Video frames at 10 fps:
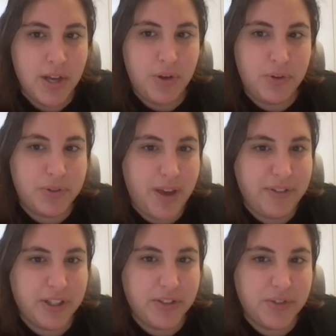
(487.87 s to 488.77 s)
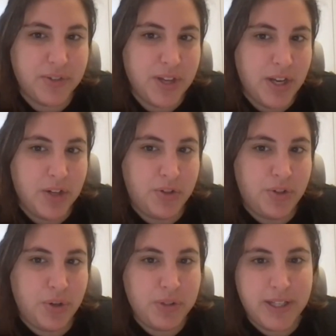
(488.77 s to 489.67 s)
Those levers
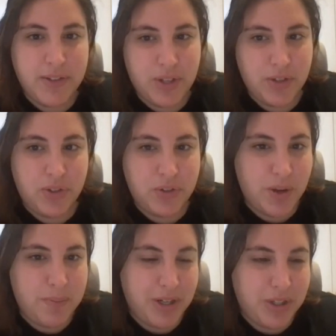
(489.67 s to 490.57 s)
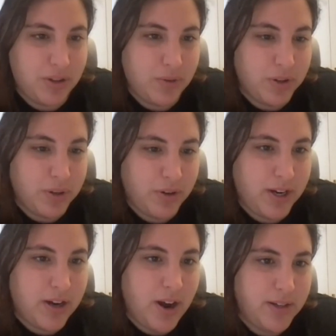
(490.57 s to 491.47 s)
don't exist so much in the North
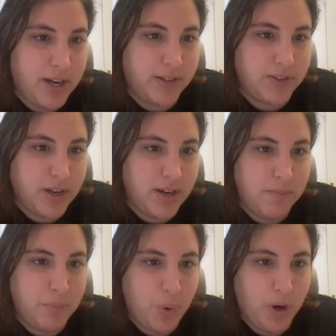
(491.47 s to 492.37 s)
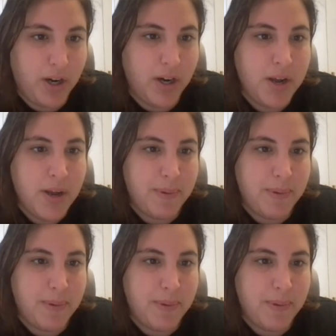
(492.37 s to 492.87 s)
Korean context anymore,